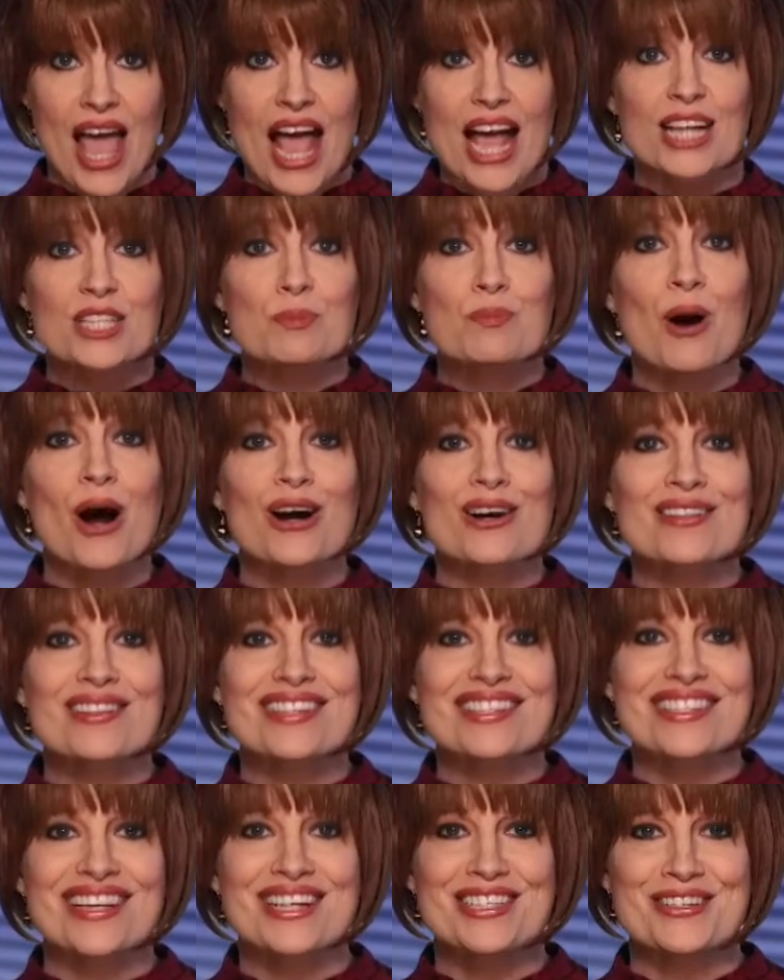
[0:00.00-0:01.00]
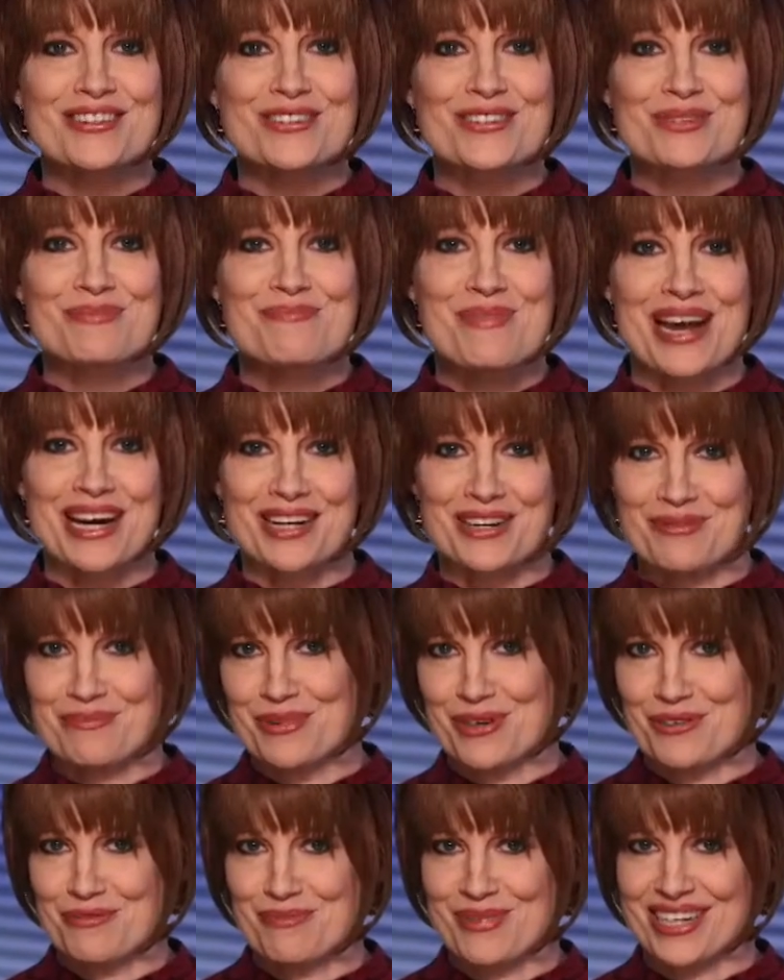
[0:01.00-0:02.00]
It's part of the center's maker
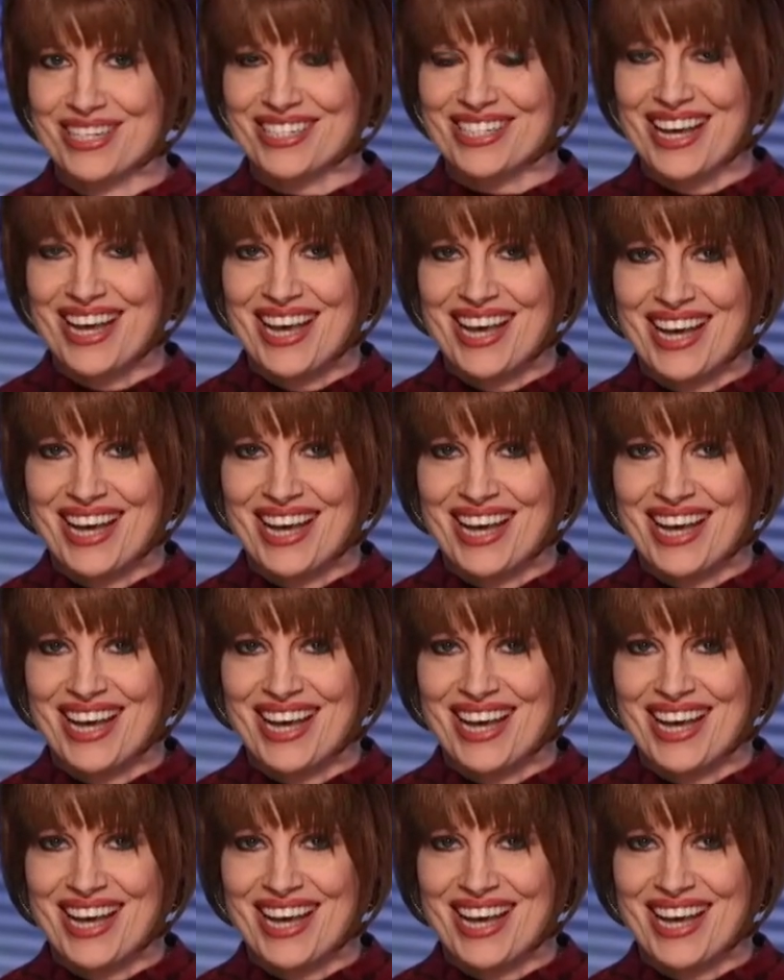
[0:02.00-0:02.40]
movement.